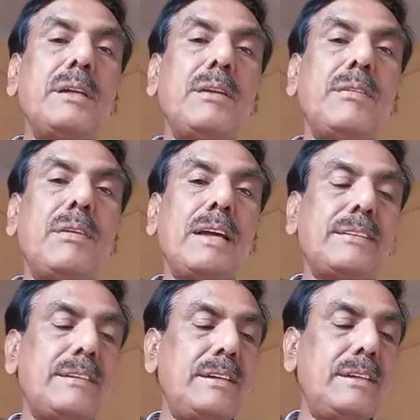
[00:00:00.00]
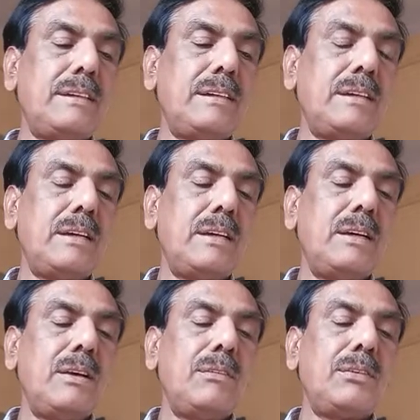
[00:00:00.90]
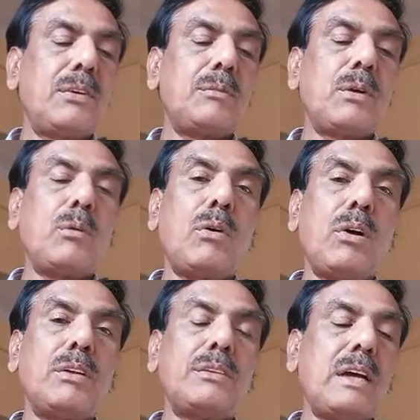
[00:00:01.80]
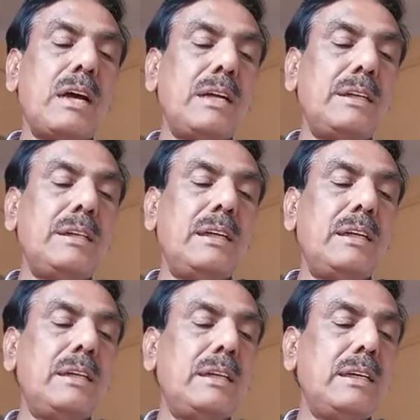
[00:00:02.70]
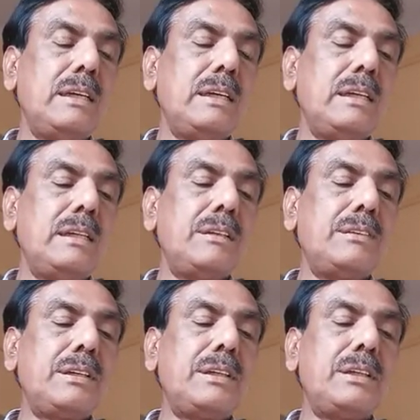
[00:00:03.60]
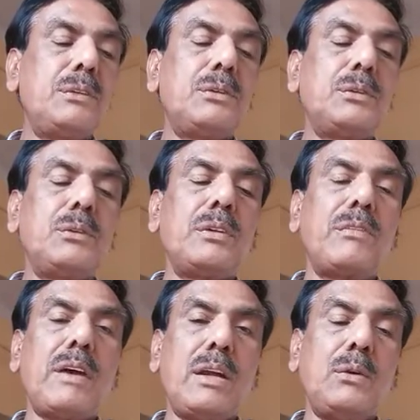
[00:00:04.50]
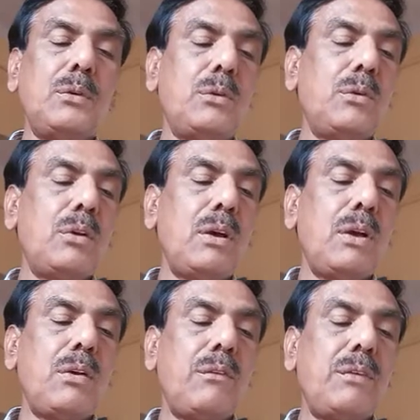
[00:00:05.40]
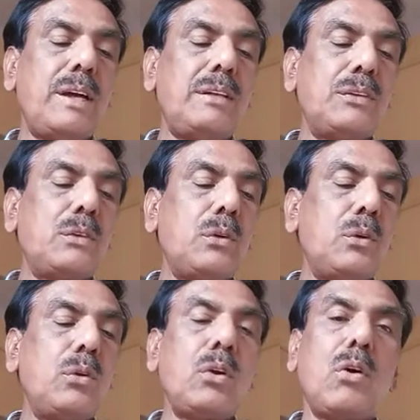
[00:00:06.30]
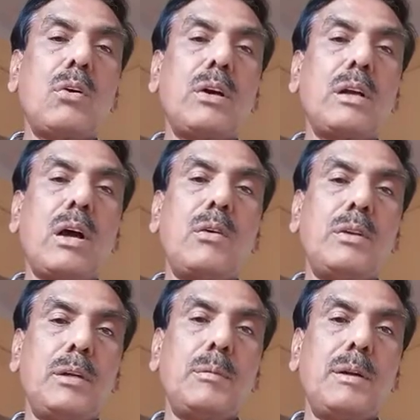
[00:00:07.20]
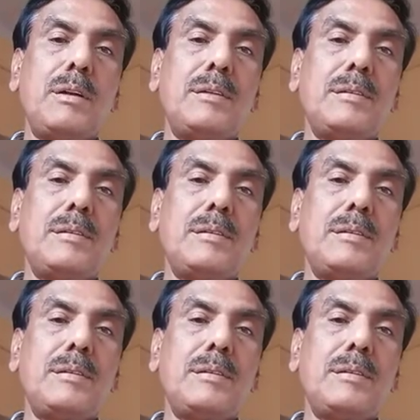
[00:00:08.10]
reflection from the walls until it is reduced to the value where it is no longer audible.